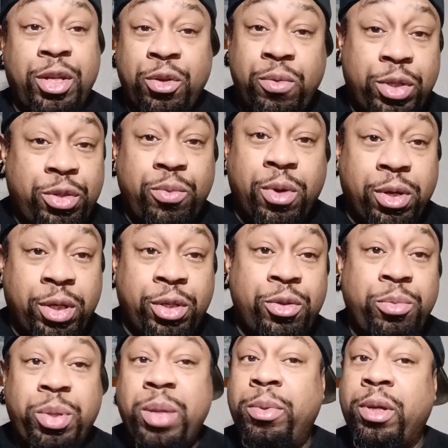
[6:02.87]
Do what you want to
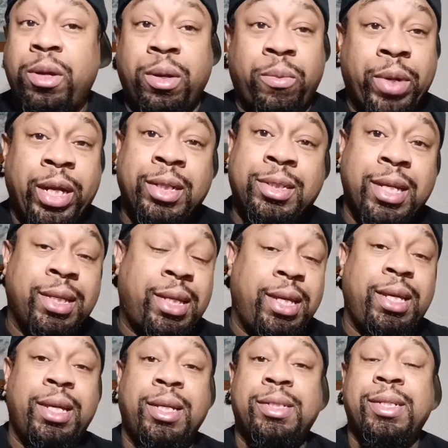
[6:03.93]
do. People are going to raise their
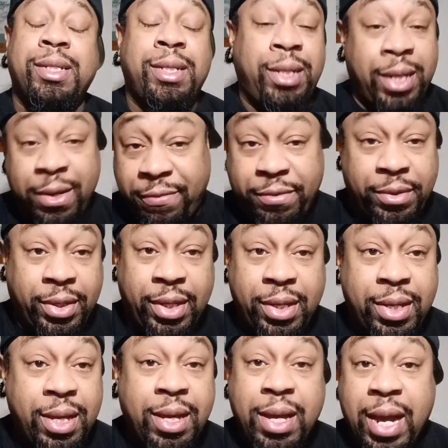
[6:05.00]
kids
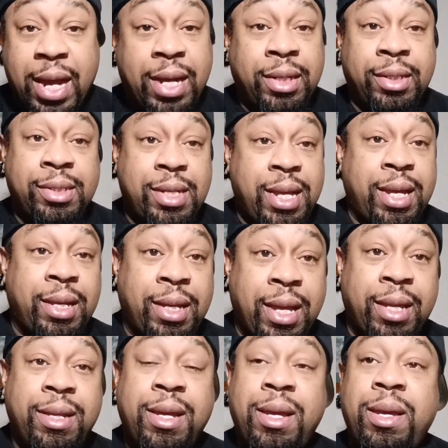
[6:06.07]
differently. I understand
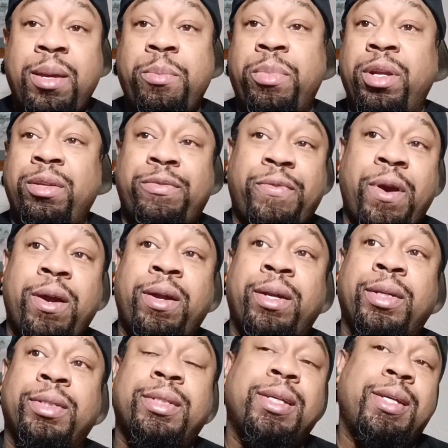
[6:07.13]
that. But as
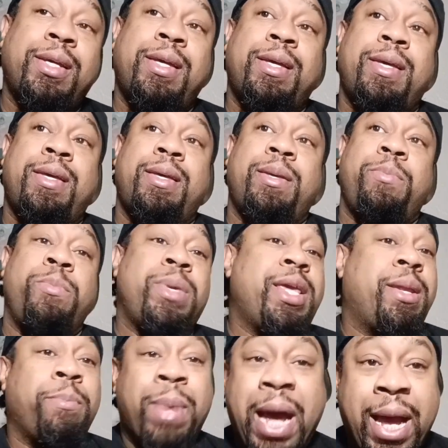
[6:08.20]
far as
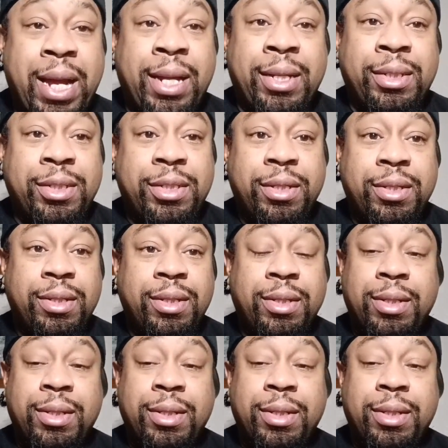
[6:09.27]
me and mine's,